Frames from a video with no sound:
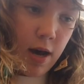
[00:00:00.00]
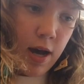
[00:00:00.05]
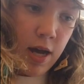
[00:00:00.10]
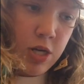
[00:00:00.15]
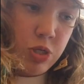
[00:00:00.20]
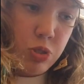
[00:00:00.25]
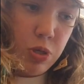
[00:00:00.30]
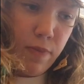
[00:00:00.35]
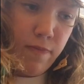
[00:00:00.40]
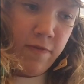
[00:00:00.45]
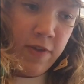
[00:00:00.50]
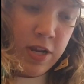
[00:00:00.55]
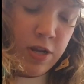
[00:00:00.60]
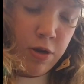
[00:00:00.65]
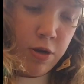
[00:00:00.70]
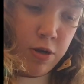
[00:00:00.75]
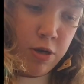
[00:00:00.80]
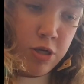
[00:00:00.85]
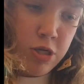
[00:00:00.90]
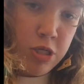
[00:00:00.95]
I drop
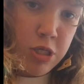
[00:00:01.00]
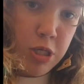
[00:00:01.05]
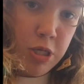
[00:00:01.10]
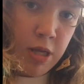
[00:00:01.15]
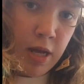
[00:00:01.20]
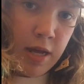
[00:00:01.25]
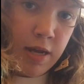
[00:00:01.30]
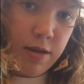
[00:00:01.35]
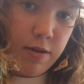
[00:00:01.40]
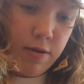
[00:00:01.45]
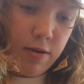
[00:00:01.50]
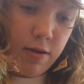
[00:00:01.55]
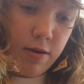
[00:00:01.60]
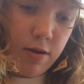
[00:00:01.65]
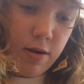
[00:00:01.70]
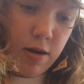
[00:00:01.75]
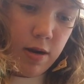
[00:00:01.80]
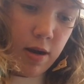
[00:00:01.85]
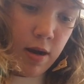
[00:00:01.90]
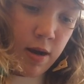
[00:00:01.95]
videos like
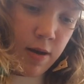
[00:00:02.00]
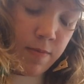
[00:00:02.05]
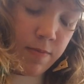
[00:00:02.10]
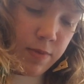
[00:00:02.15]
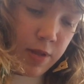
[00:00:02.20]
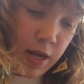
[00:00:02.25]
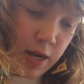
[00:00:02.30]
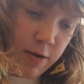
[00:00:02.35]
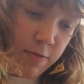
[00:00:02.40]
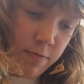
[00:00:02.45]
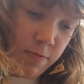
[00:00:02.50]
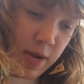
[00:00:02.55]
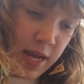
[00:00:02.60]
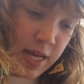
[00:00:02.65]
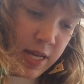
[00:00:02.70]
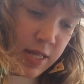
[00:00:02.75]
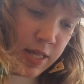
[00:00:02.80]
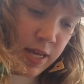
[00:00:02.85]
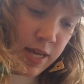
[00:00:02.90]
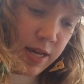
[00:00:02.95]
um like
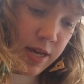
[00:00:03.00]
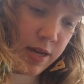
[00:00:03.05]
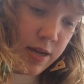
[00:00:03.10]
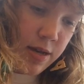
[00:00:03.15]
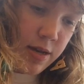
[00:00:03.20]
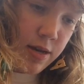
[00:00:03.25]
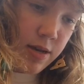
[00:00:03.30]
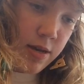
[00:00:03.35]
weekly.